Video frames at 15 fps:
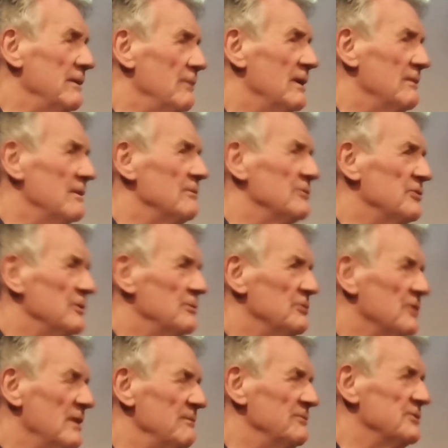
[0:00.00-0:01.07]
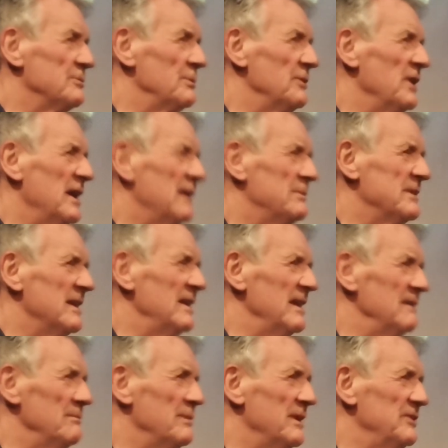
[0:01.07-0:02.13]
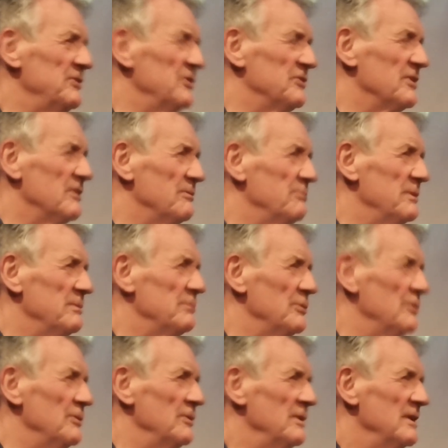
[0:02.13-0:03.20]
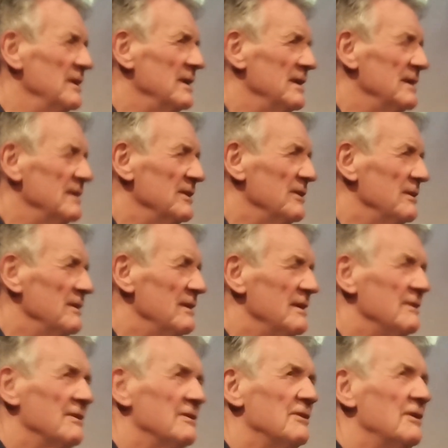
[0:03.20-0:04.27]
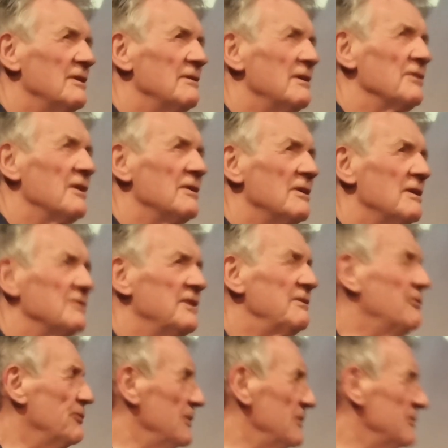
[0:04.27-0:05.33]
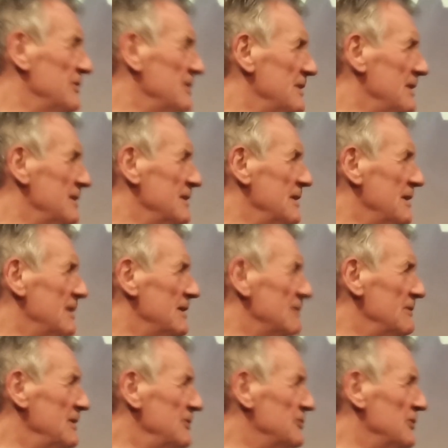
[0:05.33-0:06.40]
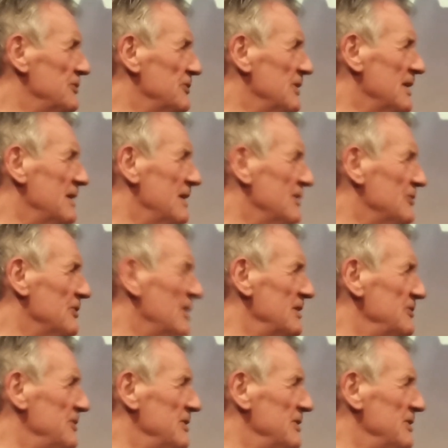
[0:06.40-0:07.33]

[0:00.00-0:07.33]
But anyway, it was comfortable there. But I like places that are a bit more, that are different and are interesting and